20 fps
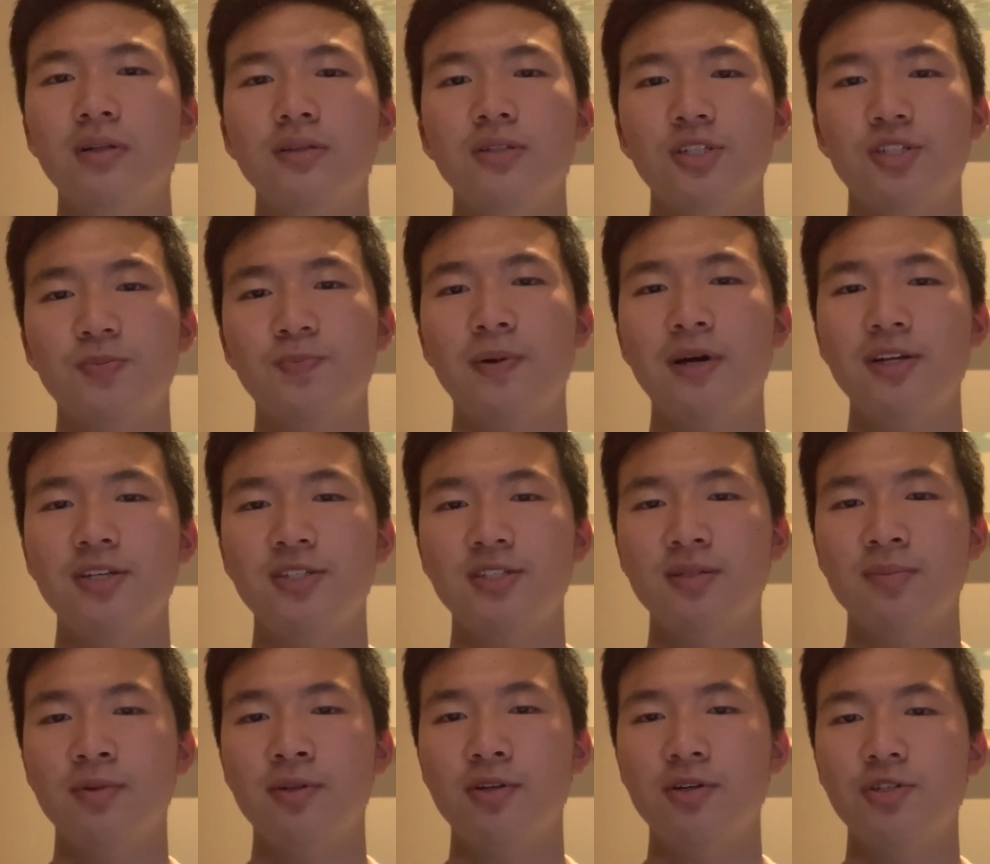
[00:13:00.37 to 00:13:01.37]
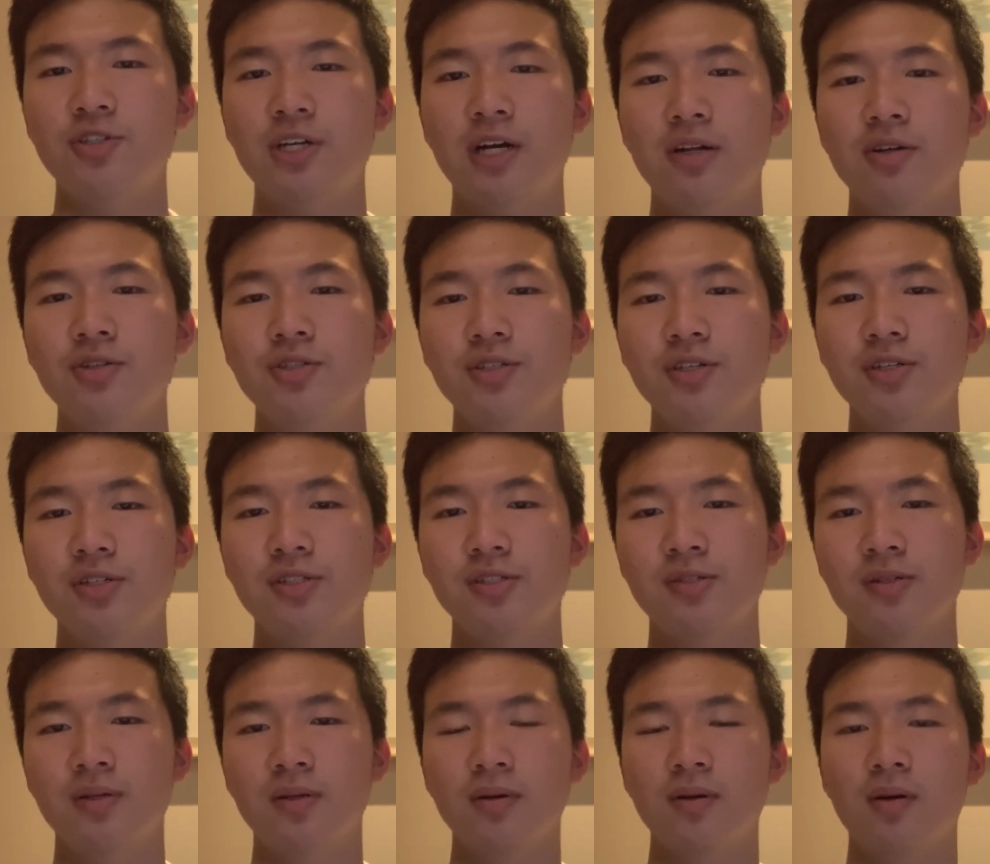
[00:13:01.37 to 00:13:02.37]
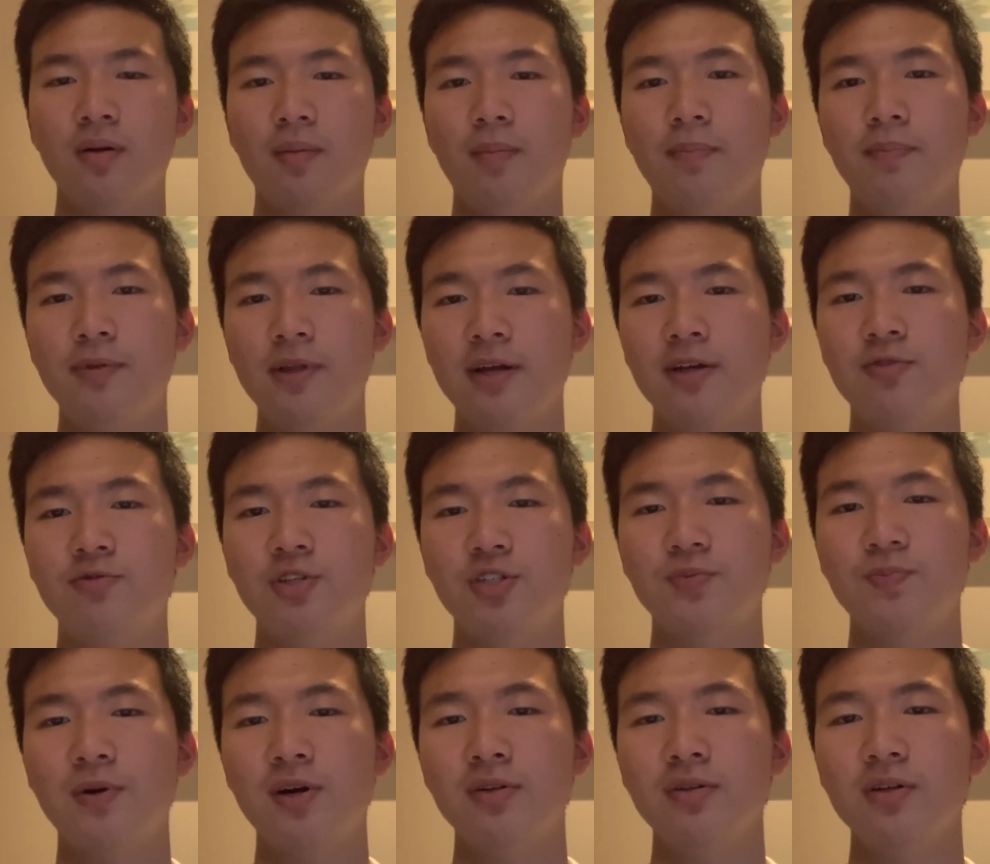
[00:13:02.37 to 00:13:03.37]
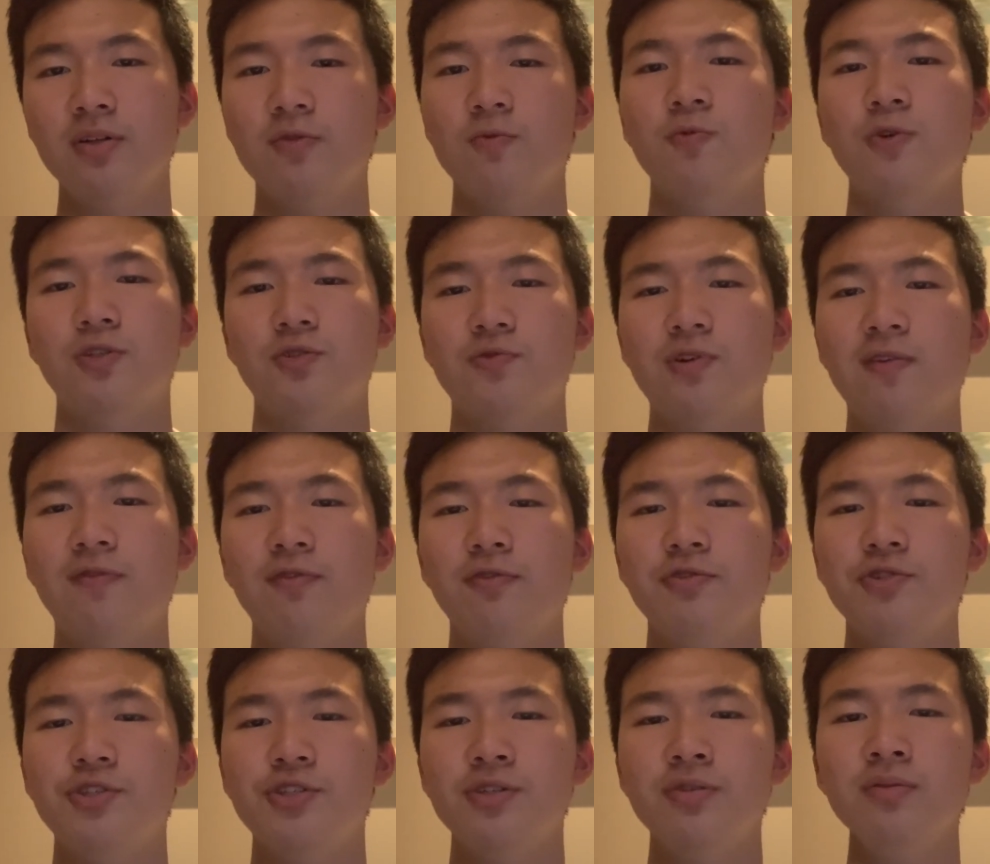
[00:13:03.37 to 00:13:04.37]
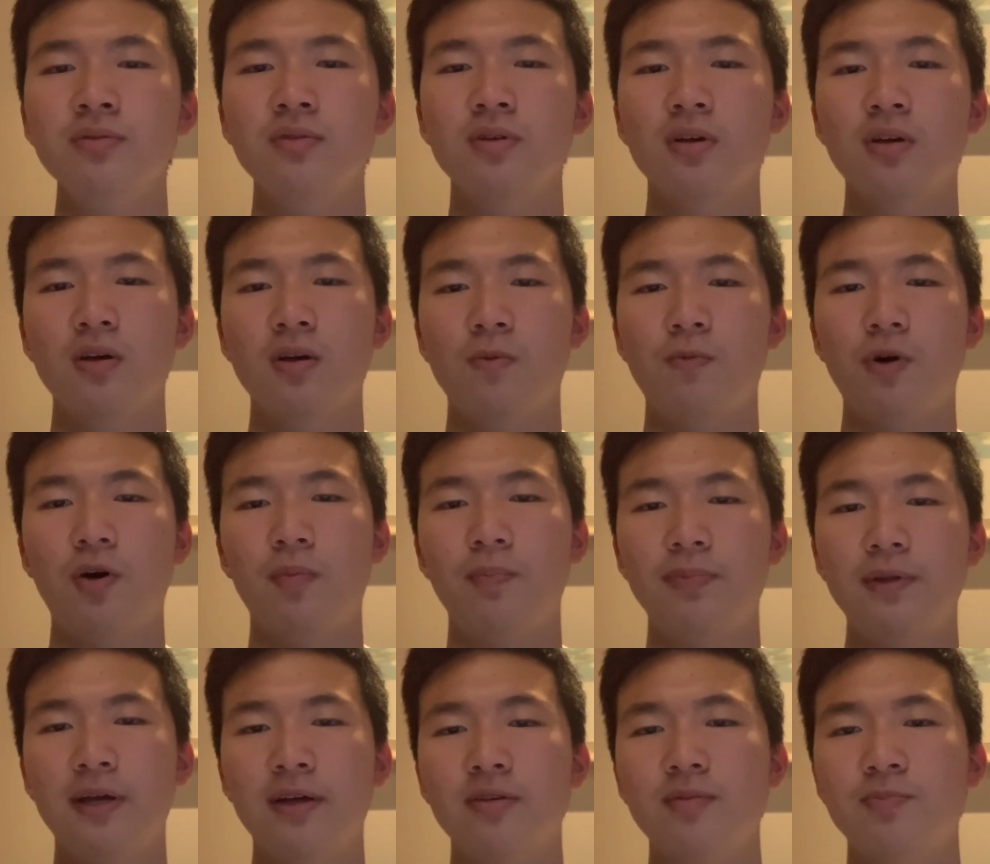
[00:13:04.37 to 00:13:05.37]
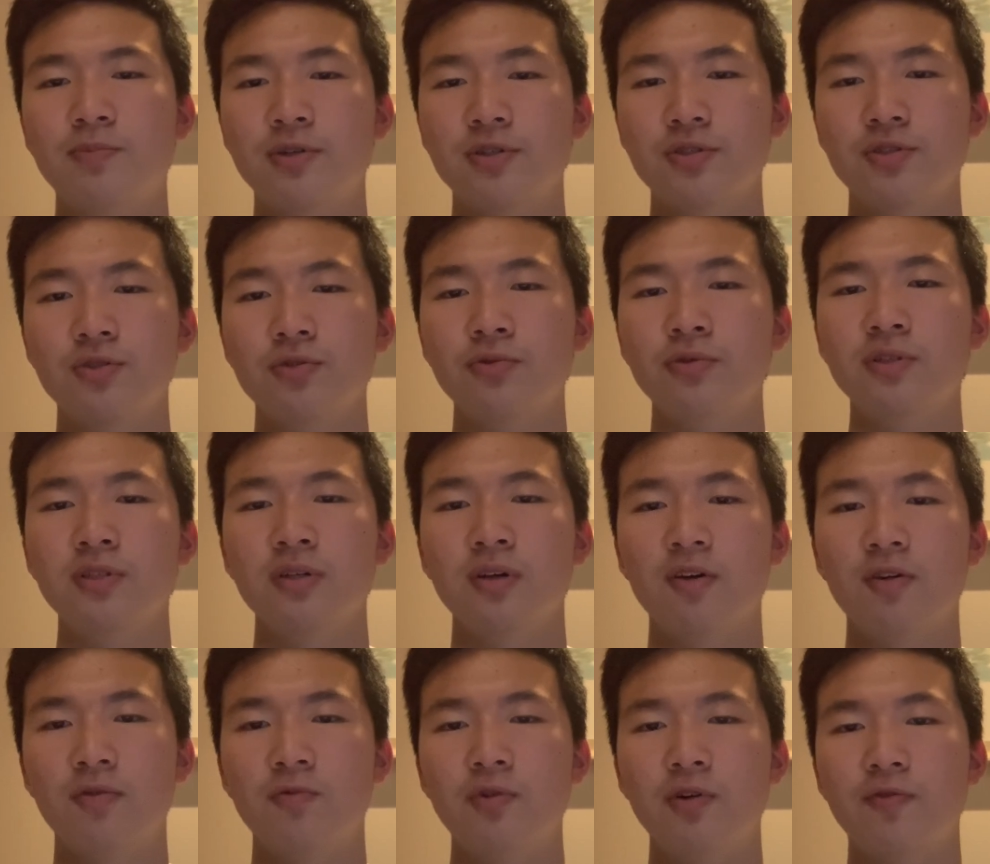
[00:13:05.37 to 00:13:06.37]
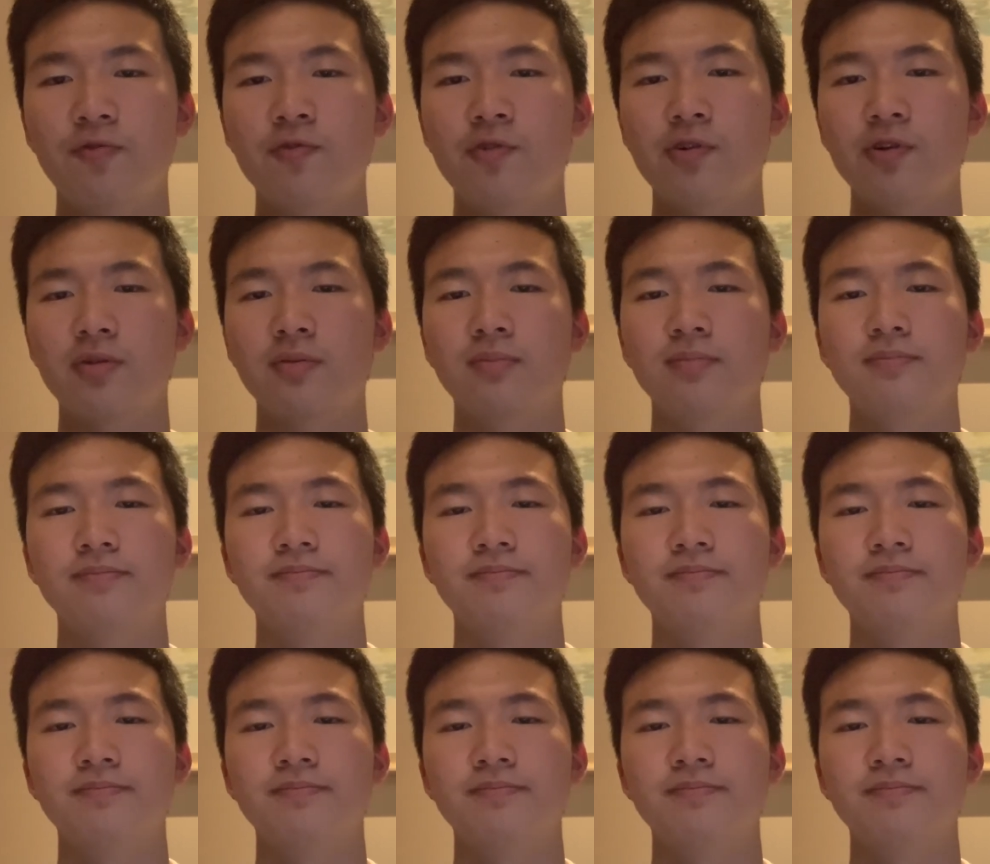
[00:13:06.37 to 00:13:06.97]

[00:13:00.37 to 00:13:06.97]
despite similar challenges, blank responded with revolution, while blank pursued reform.